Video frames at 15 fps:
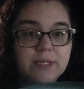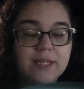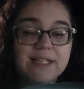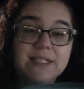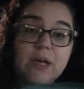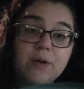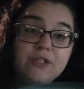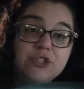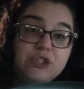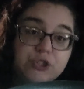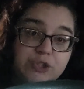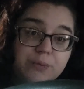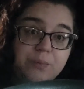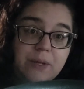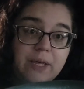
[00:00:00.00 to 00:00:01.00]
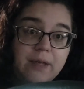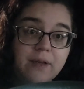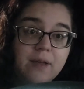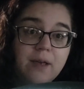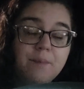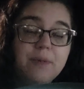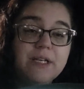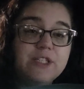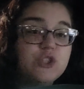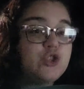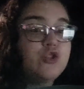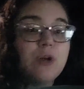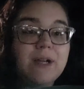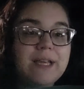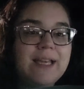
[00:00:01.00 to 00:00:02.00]
That's how it should be, because
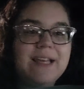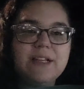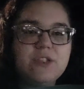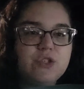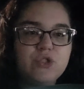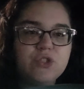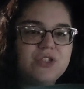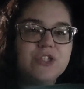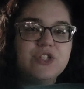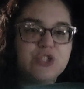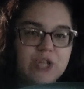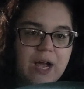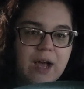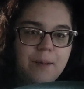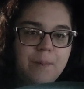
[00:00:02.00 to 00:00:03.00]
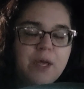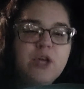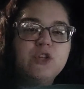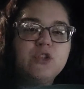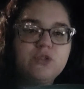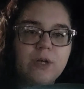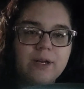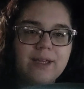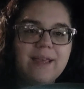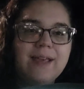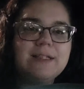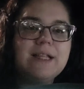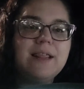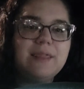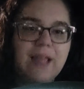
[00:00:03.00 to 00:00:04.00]
trucking isn't just a job. Trucking
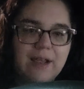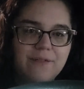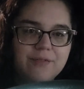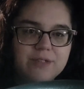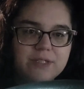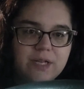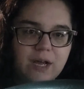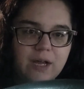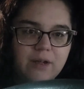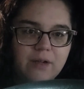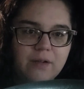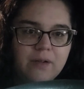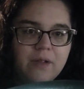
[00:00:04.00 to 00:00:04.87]
is a lifestyle.